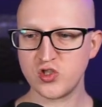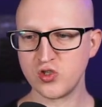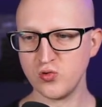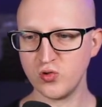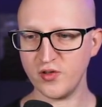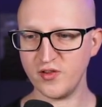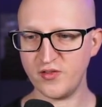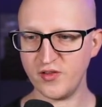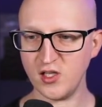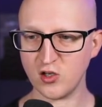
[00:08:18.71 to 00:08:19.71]
to
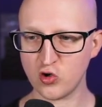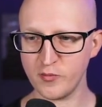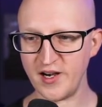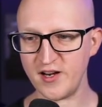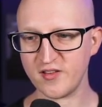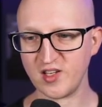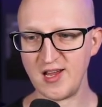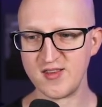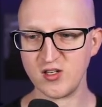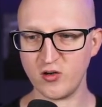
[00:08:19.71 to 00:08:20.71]
the Kubernetes
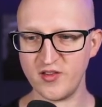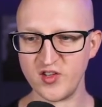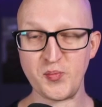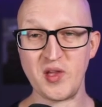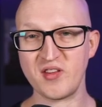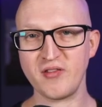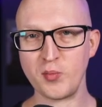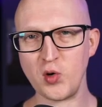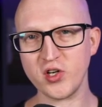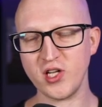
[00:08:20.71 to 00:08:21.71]
cluster on this
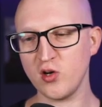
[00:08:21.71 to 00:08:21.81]
specific pod,